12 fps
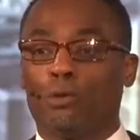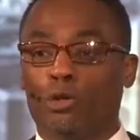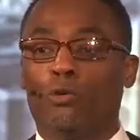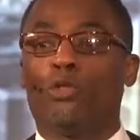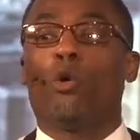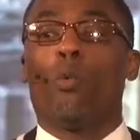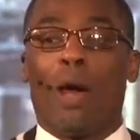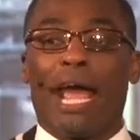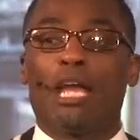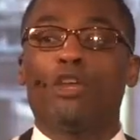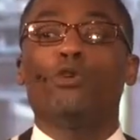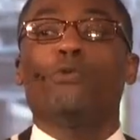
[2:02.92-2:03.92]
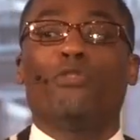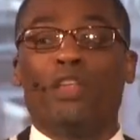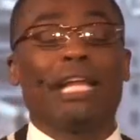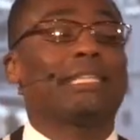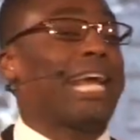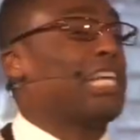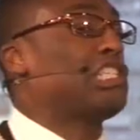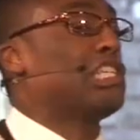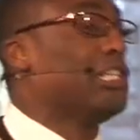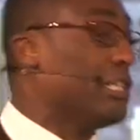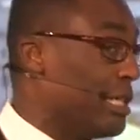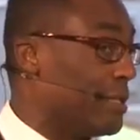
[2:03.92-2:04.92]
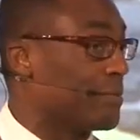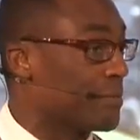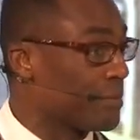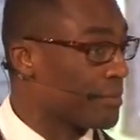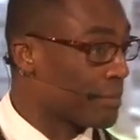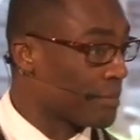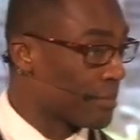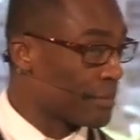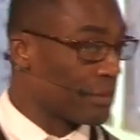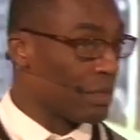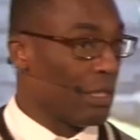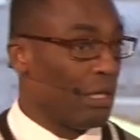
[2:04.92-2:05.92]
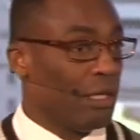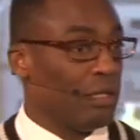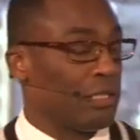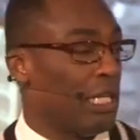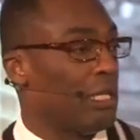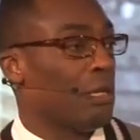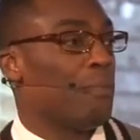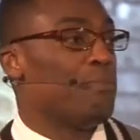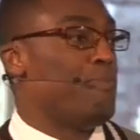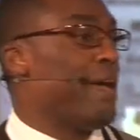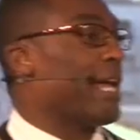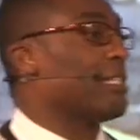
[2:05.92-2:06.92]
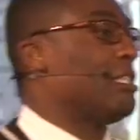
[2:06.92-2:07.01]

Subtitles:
you the way you think they should. See, the biggest